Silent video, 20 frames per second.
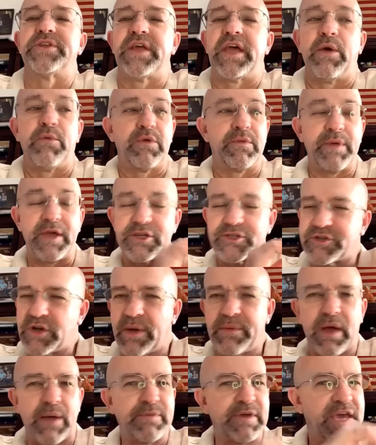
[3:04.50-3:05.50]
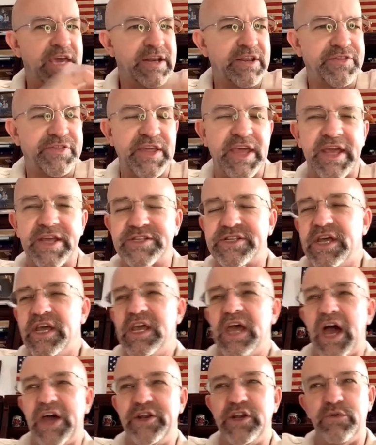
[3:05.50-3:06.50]
a day. I want to make sure I'm ahead of things.
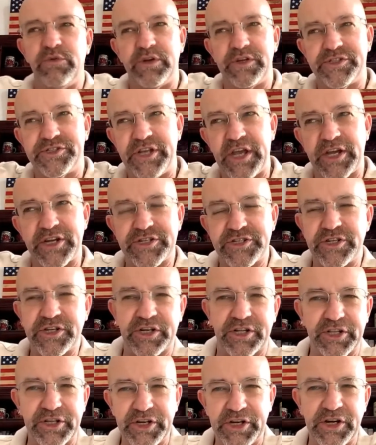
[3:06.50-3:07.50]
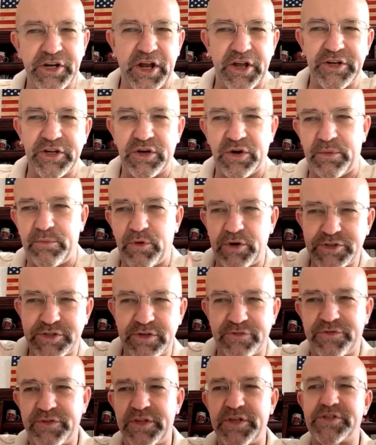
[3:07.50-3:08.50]
I know when checks are clear. I know I'm
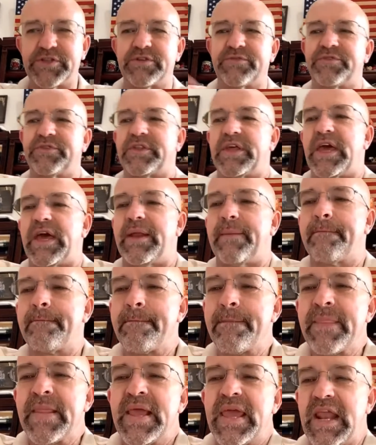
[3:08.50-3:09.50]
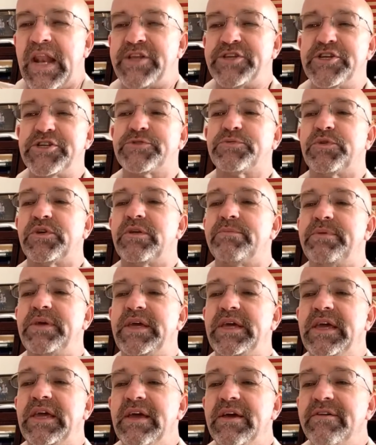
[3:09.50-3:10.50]
watching for this or for that. And I just want to
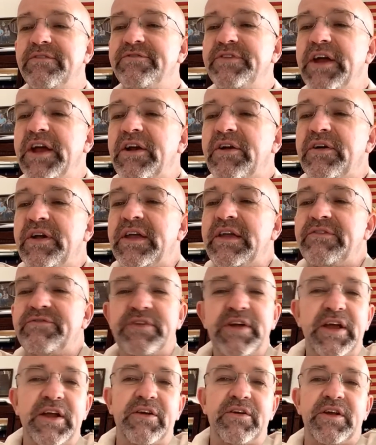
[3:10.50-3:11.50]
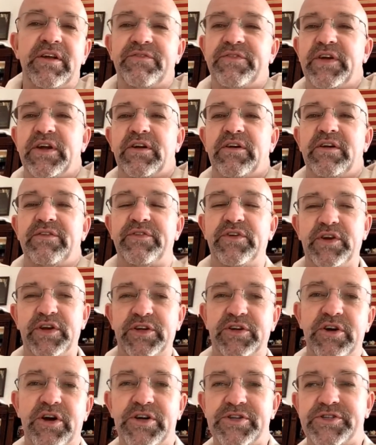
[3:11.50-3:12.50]
be very, very, very, very
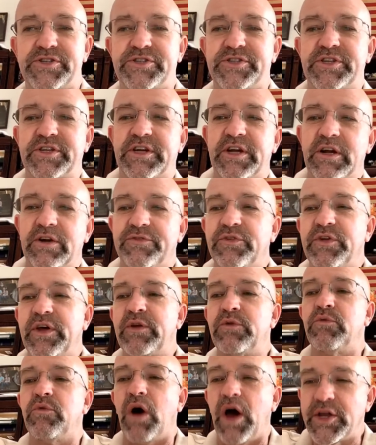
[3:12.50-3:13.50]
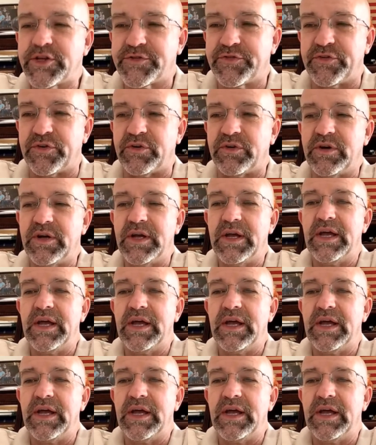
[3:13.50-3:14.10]
cautious and careful and watchful